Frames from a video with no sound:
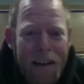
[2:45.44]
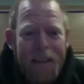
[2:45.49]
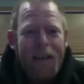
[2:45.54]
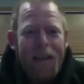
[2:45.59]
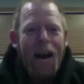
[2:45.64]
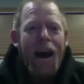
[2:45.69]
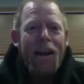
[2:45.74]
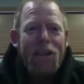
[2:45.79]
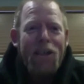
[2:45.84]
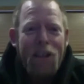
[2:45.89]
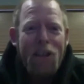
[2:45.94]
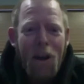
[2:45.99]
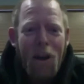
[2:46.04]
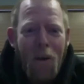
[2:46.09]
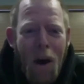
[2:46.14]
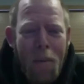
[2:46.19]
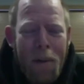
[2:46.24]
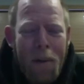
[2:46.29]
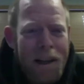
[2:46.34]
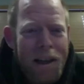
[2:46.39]
I show
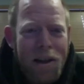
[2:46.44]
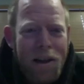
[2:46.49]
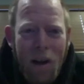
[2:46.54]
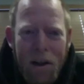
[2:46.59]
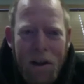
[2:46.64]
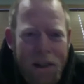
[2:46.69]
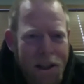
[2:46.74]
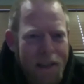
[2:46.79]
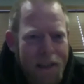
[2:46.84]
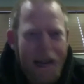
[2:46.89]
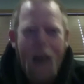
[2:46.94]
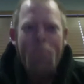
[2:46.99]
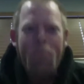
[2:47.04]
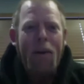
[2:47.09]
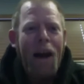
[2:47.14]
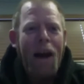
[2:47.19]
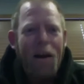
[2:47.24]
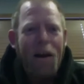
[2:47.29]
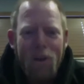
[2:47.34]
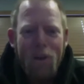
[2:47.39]
up and I start snapping
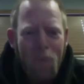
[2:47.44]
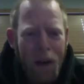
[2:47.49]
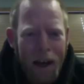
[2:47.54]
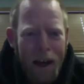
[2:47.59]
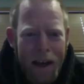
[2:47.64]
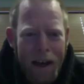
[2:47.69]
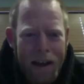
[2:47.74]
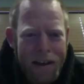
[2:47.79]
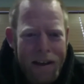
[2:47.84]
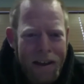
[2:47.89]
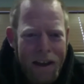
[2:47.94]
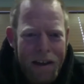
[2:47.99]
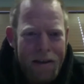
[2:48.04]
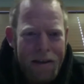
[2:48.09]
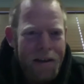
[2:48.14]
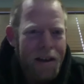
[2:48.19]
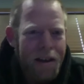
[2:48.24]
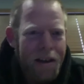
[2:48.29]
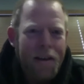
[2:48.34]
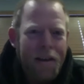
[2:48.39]
out swings and
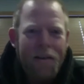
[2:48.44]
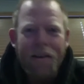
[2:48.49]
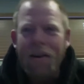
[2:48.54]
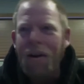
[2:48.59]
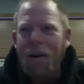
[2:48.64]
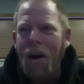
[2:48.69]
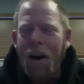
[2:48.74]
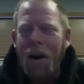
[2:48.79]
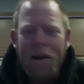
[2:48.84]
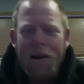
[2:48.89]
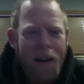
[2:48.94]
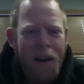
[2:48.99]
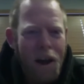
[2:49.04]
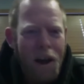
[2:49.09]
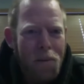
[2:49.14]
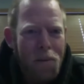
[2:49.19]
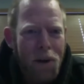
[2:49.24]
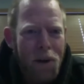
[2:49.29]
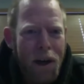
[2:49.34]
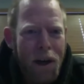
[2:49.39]
hard style
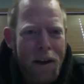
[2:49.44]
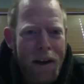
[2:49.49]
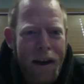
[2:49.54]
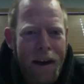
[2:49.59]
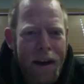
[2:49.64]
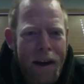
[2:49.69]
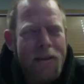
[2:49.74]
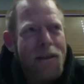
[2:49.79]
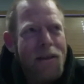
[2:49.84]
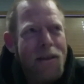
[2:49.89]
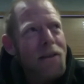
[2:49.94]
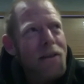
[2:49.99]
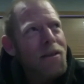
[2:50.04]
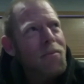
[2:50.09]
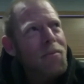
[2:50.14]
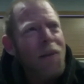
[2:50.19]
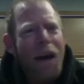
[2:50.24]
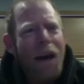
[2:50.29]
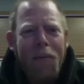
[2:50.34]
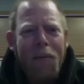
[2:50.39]
breathing, and some
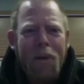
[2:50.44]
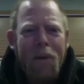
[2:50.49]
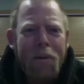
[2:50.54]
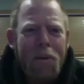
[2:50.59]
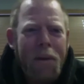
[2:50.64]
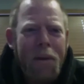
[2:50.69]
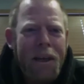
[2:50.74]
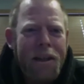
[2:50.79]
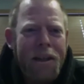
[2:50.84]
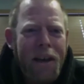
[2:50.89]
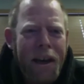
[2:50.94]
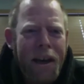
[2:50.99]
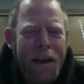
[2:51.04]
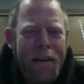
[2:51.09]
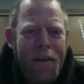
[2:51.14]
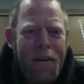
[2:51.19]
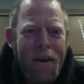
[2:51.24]
guy comes up to me and he's like,